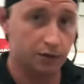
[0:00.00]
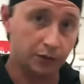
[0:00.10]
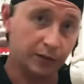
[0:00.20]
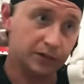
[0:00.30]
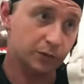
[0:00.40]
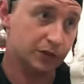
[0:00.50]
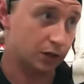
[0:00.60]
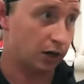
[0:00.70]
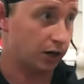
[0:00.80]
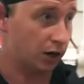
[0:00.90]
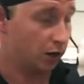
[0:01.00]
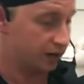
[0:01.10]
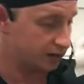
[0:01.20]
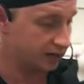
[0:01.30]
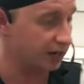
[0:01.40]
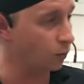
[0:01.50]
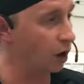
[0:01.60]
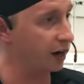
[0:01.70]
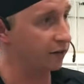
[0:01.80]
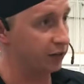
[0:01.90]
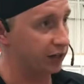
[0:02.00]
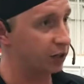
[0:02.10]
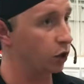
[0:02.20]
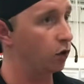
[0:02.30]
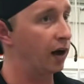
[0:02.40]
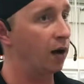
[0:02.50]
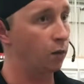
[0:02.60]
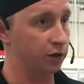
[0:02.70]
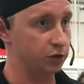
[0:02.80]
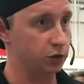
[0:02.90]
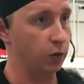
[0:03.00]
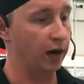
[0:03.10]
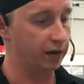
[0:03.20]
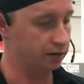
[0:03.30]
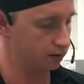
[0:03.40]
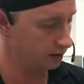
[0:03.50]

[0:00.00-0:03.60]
The reason we start on low is because I want everything to go around once or twice.